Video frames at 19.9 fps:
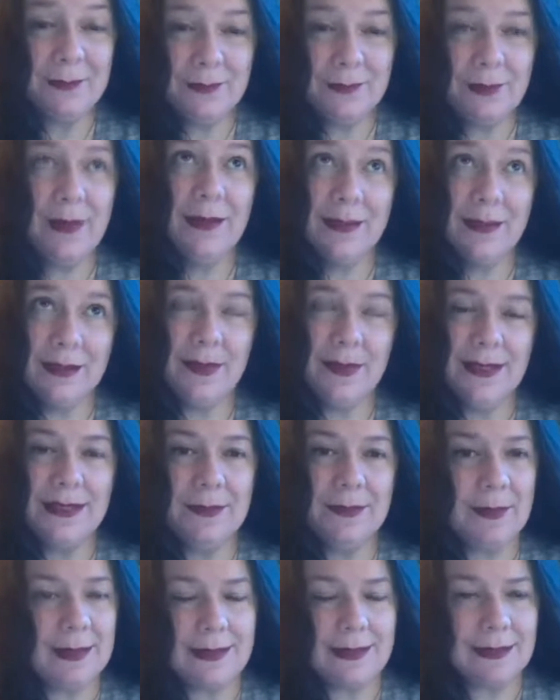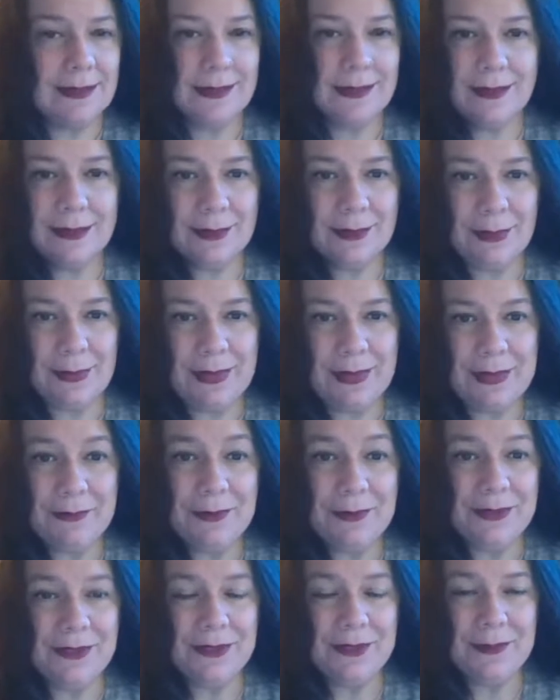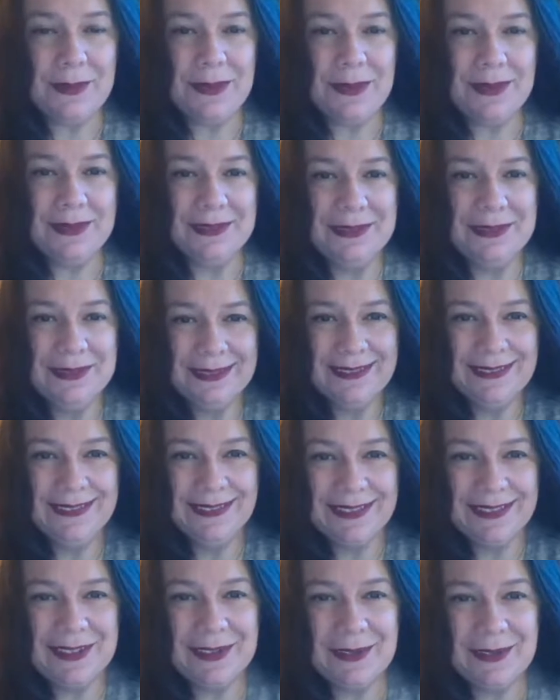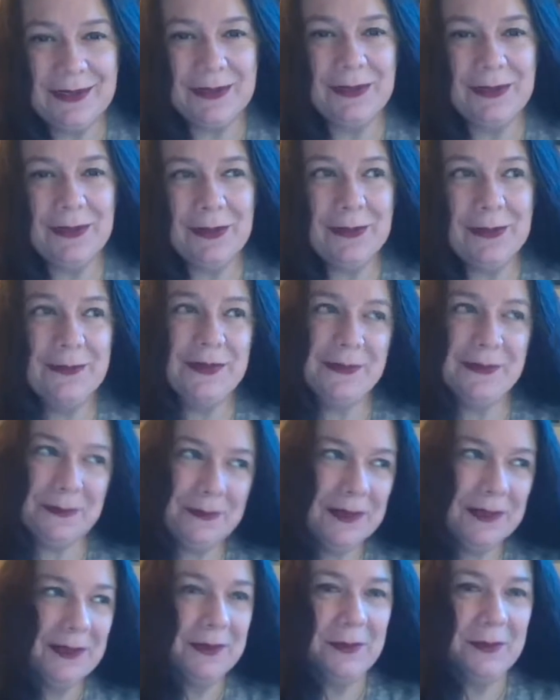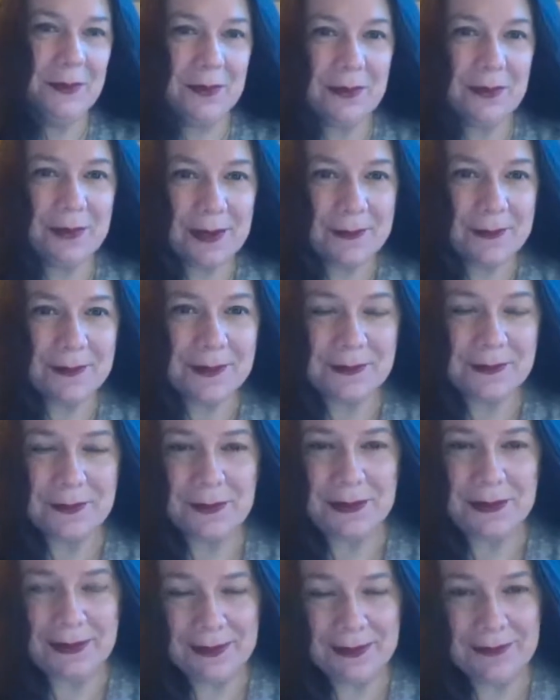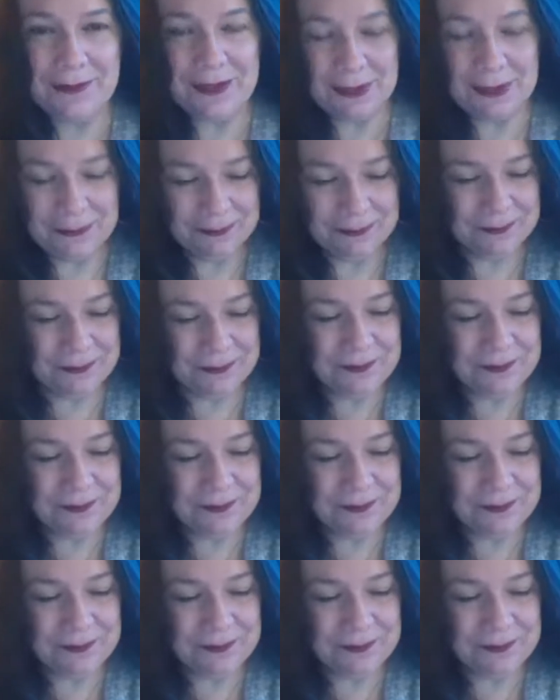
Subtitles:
pumpkin spice spices, sorry, would just be herbs in the Northern Hemisphere here,